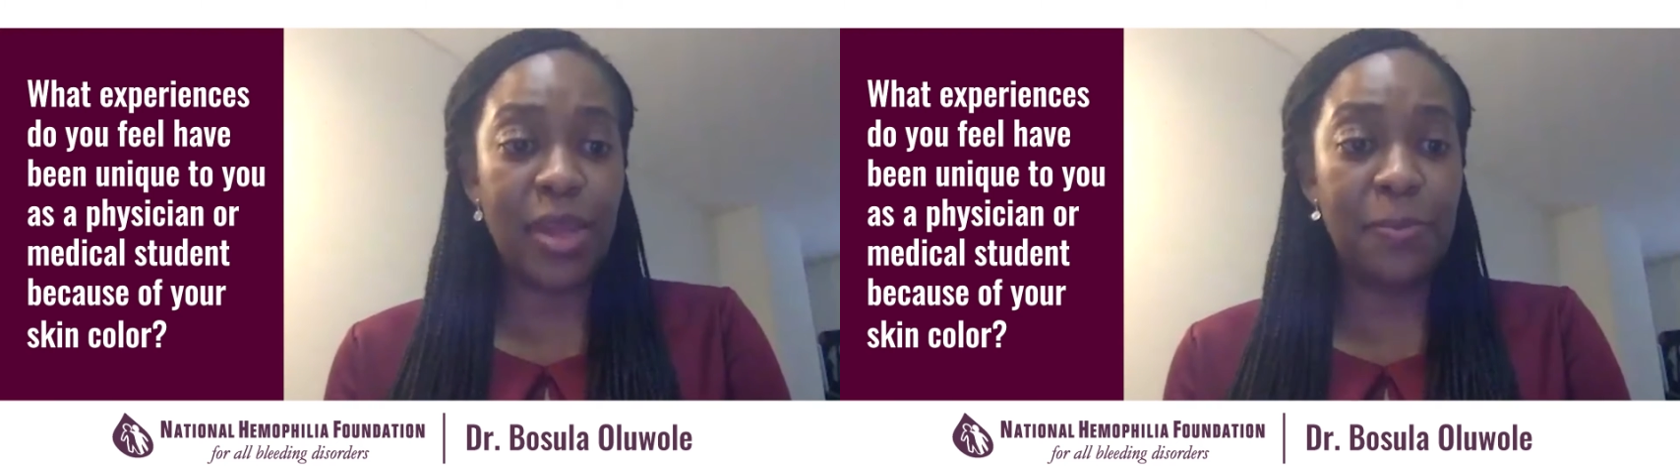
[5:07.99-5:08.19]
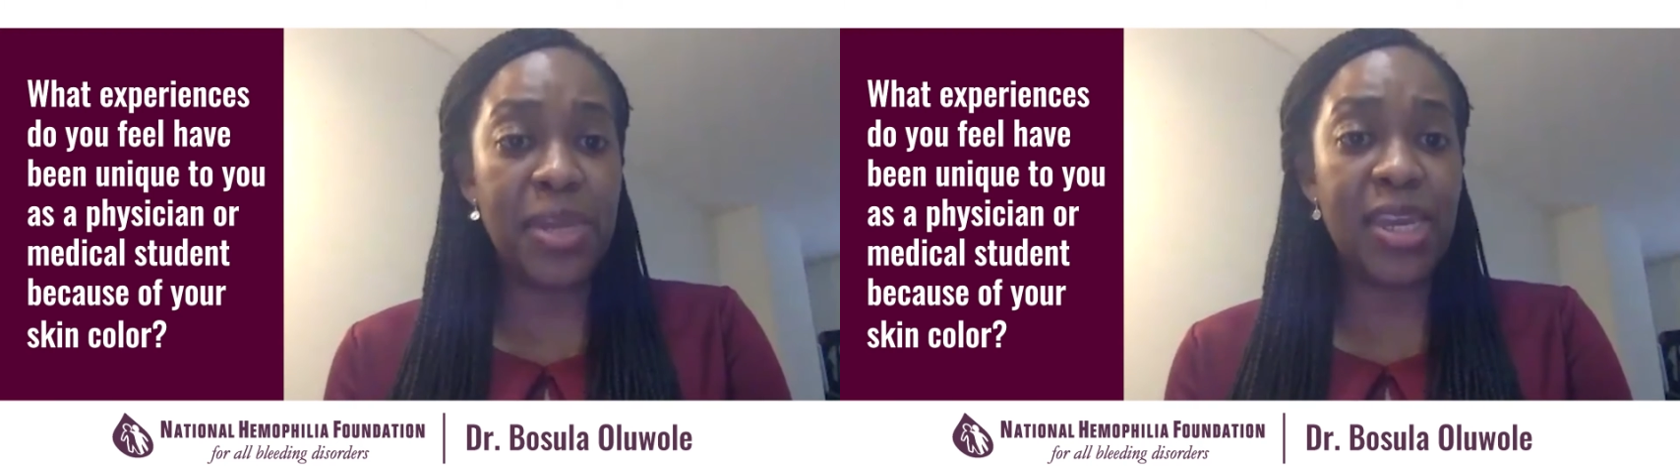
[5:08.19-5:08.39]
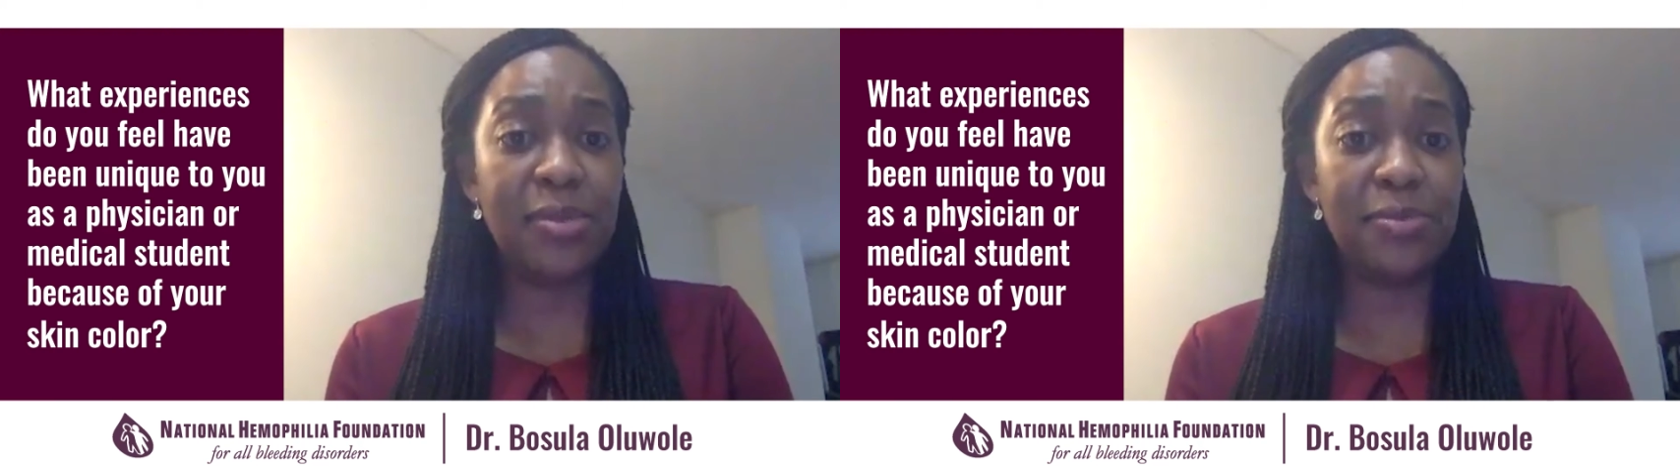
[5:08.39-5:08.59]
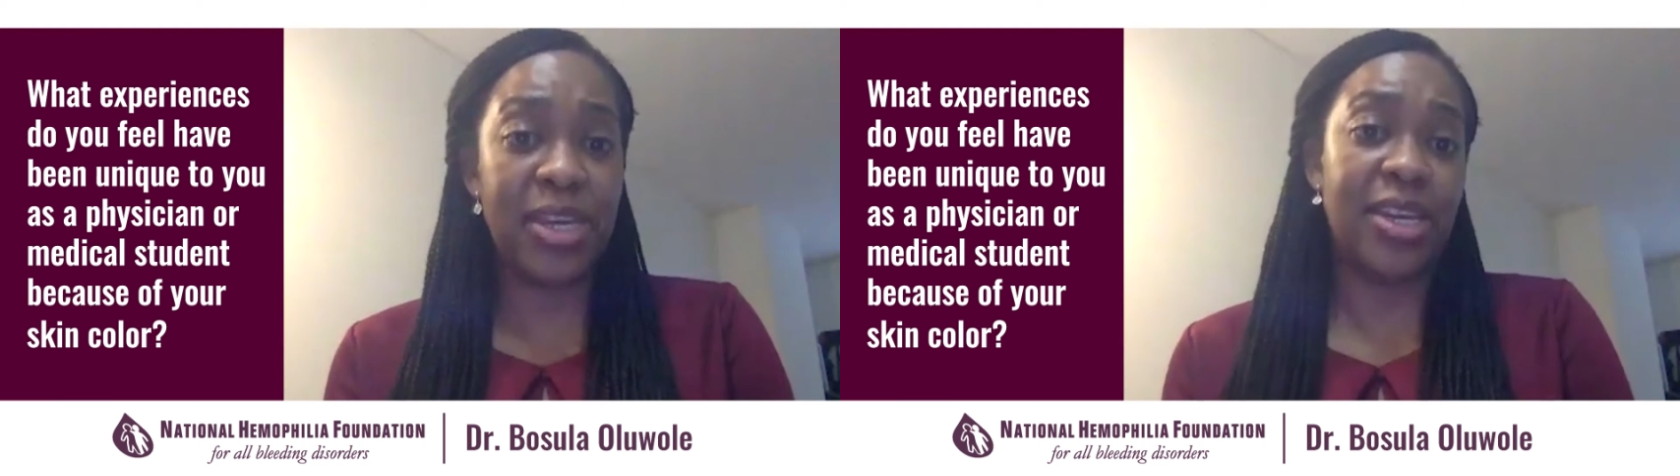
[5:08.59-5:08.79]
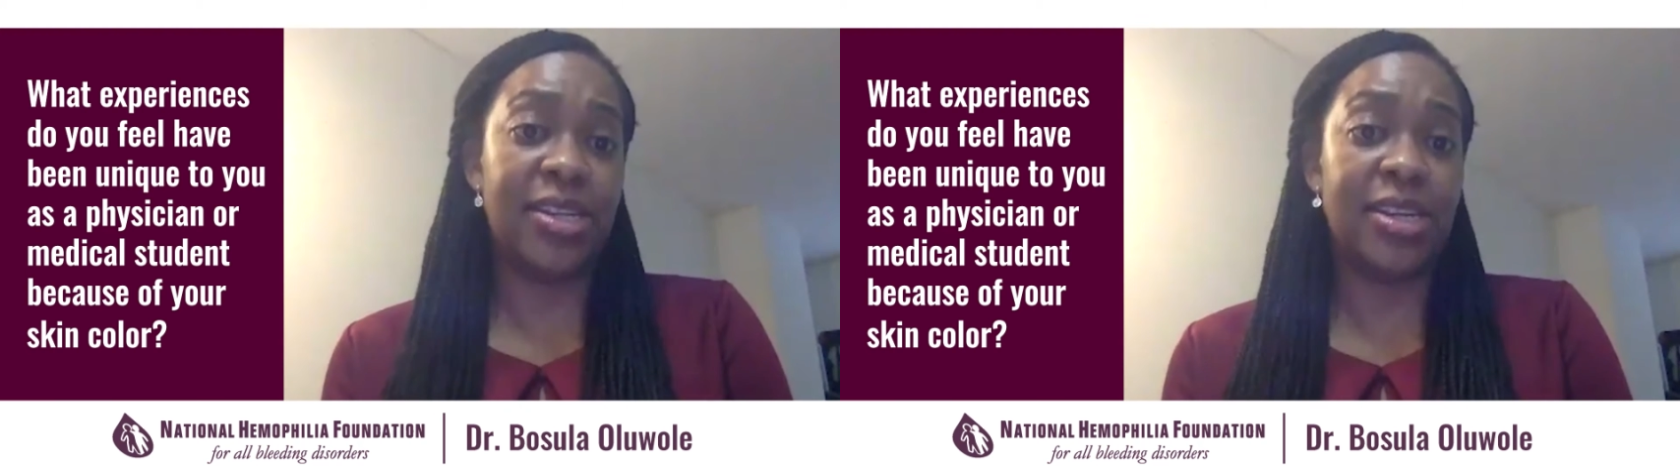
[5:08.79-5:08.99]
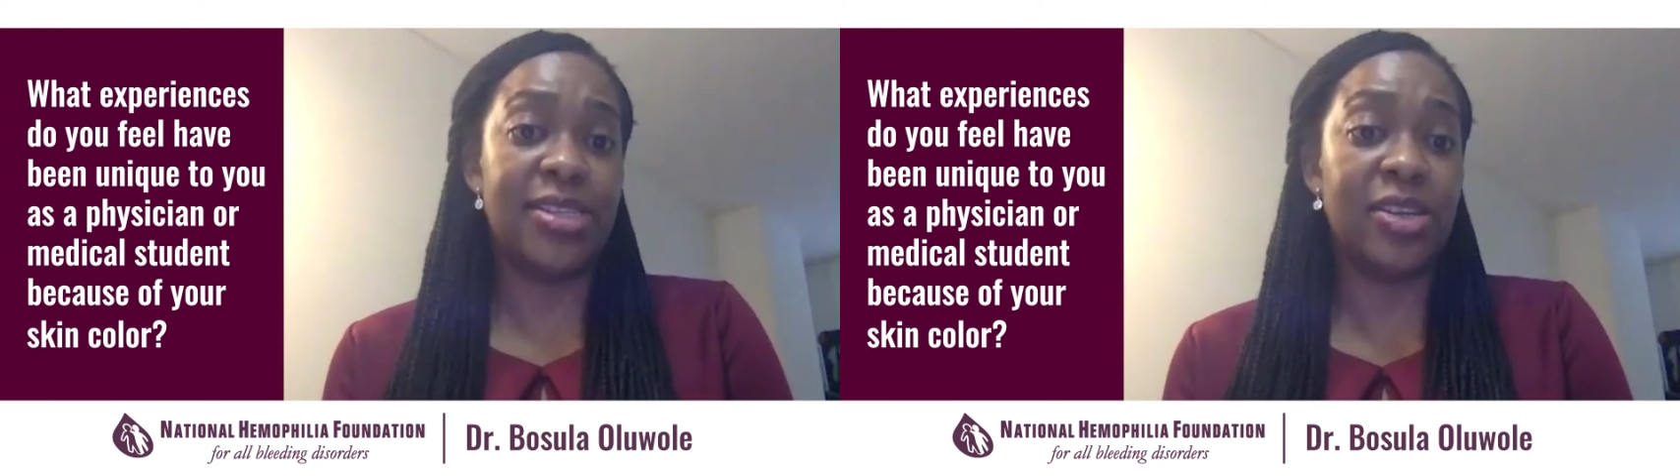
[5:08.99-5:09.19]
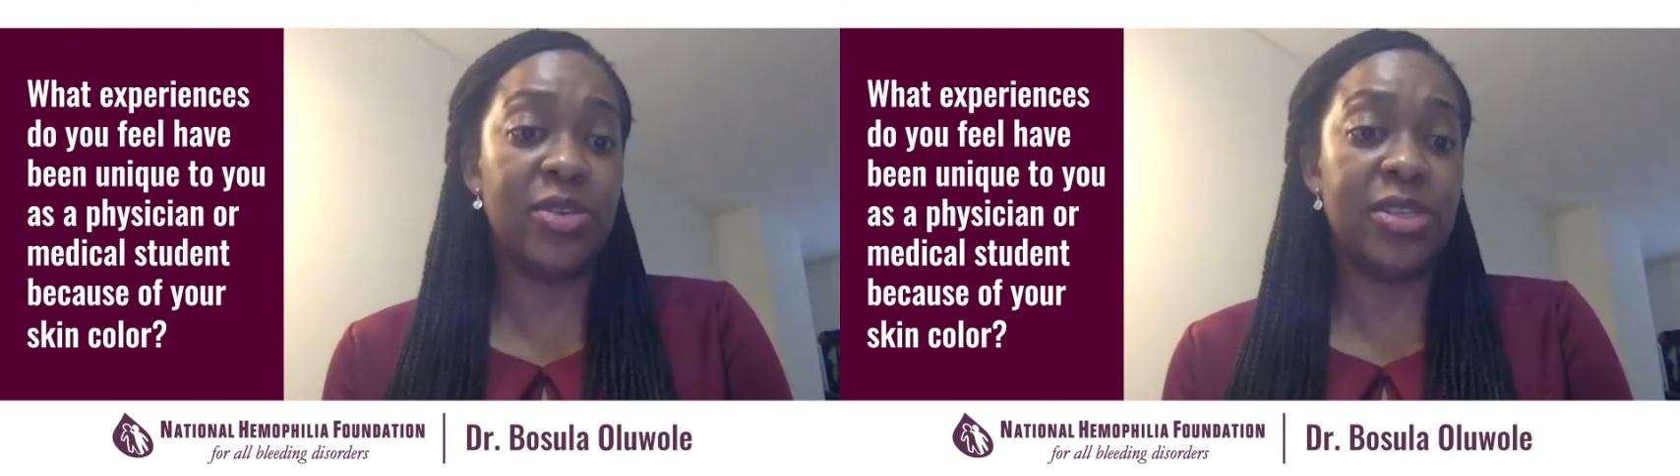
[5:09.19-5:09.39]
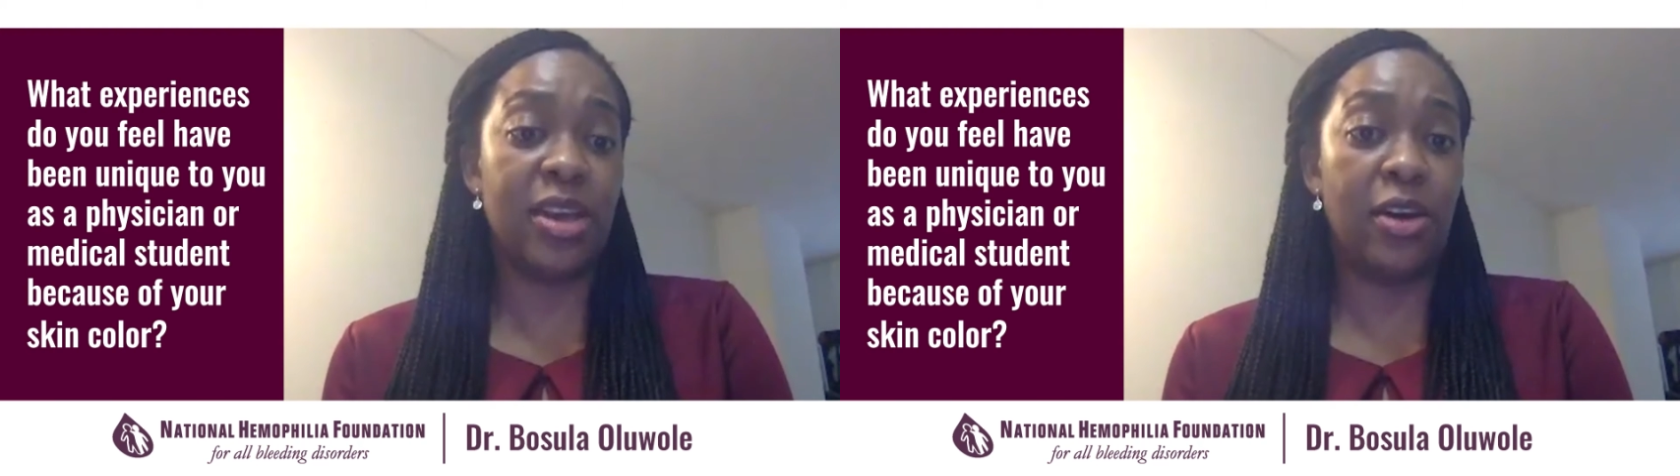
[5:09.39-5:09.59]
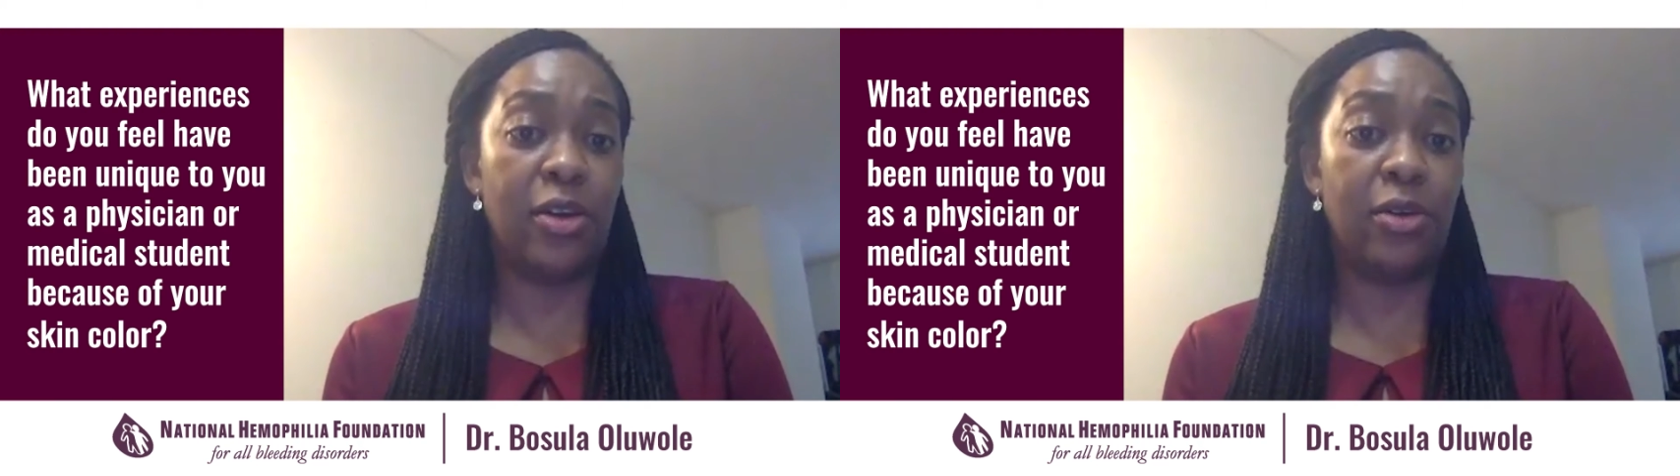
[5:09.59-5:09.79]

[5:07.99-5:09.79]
me being a sickle cell